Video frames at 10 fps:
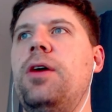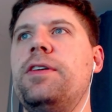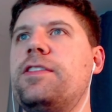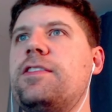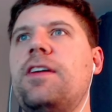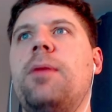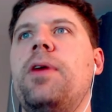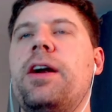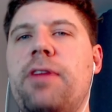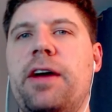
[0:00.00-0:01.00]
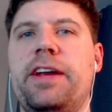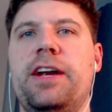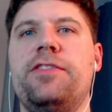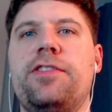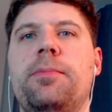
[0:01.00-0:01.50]
it's somewhere around
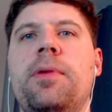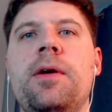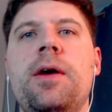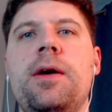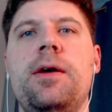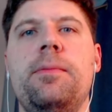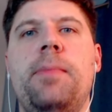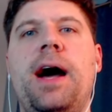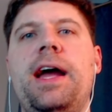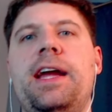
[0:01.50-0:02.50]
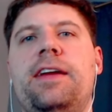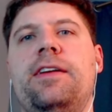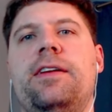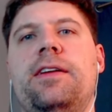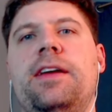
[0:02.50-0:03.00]
here. So
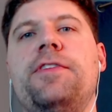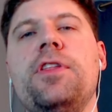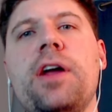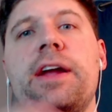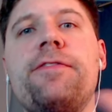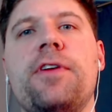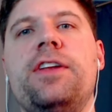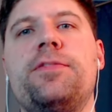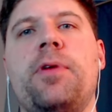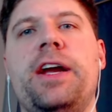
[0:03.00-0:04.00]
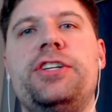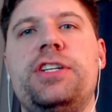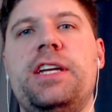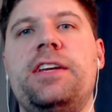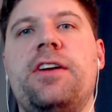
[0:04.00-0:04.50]
if you're looking for
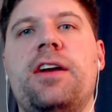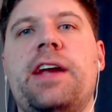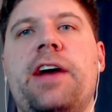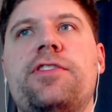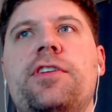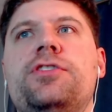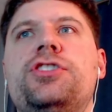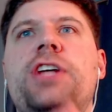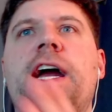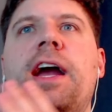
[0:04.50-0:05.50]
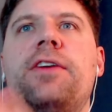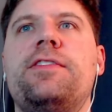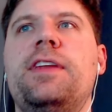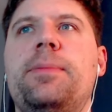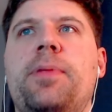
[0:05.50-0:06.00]
inspiration and you're on console, check out
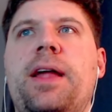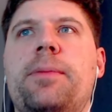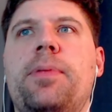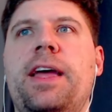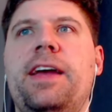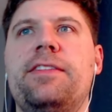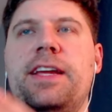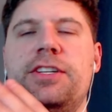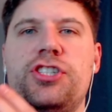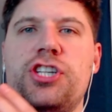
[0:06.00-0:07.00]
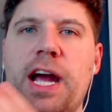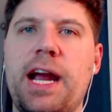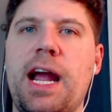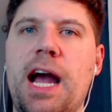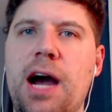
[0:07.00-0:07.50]
City Planner Plays and check
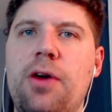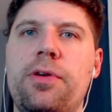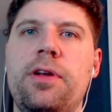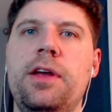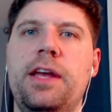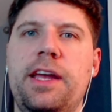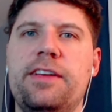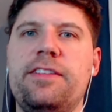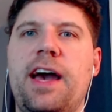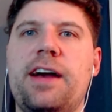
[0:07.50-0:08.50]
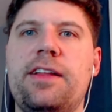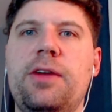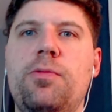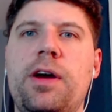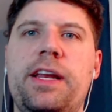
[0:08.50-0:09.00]
out exactly
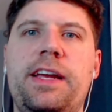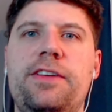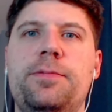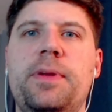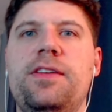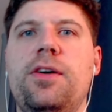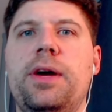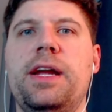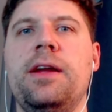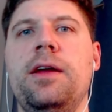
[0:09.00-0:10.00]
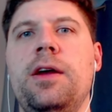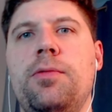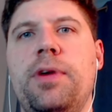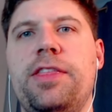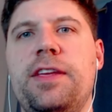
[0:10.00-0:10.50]
what he's been doing
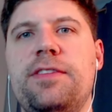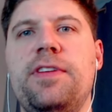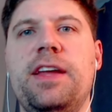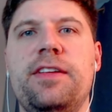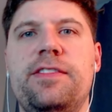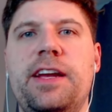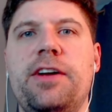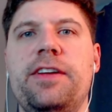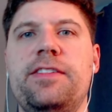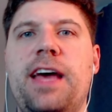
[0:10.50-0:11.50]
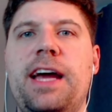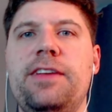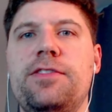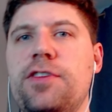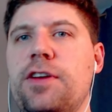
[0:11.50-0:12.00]
with his vanilla series. That
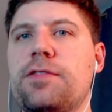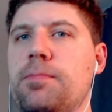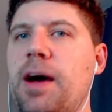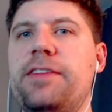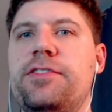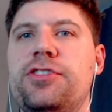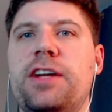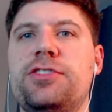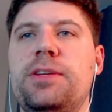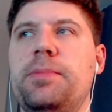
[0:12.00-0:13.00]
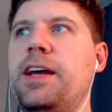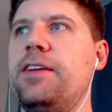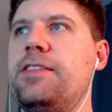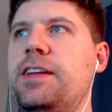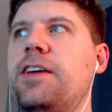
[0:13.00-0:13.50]
is just my suggestion
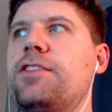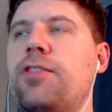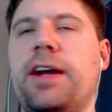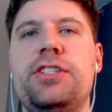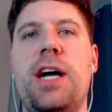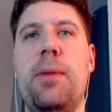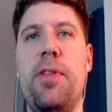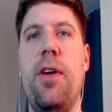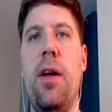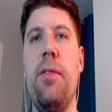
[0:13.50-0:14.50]
because he does a great job with all of